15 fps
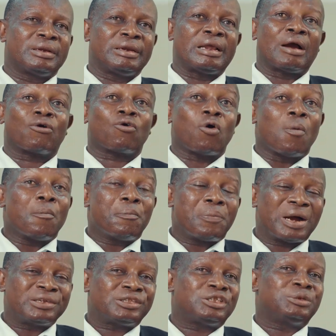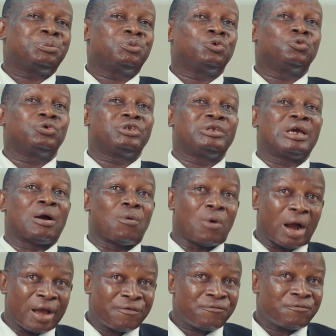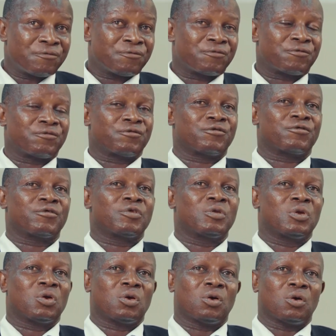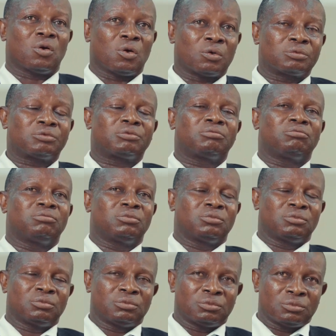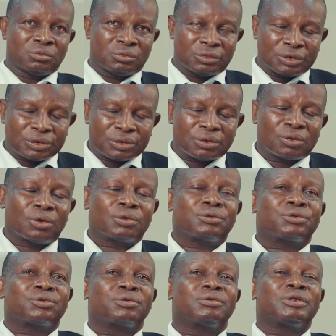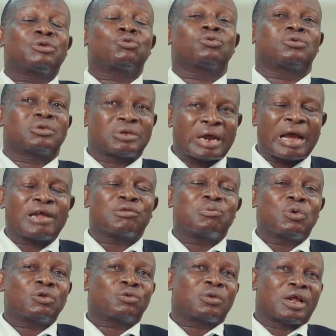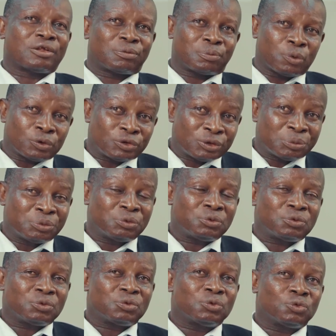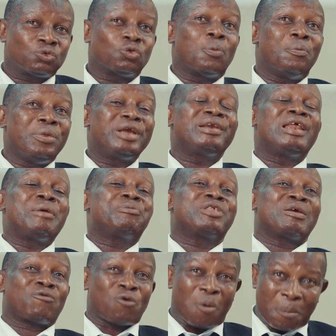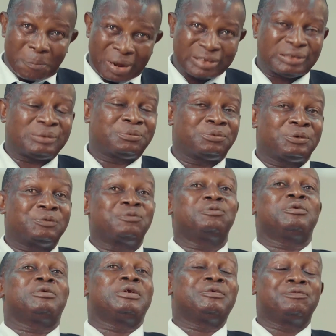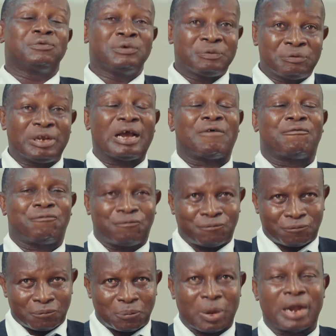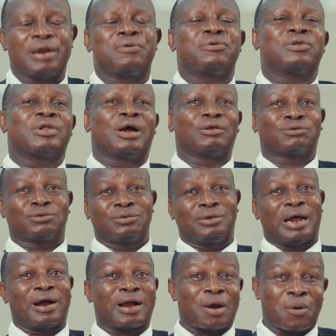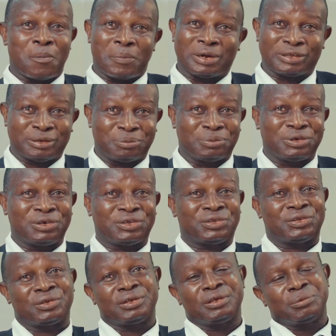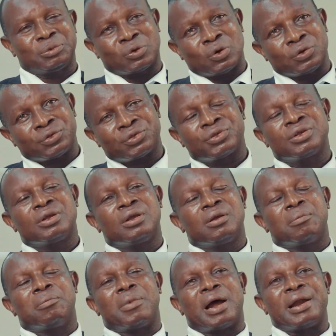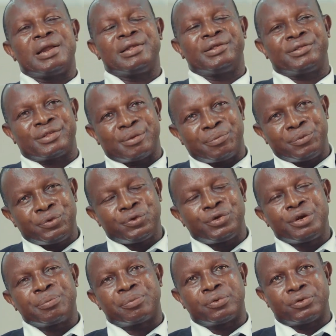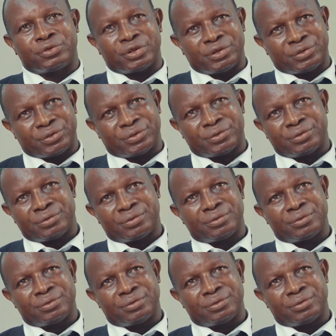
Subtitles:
they are compatible with their wife, or they should try as much as possible to make themselves compatible, even if they have married without that compatibility. Because marriage is a building process.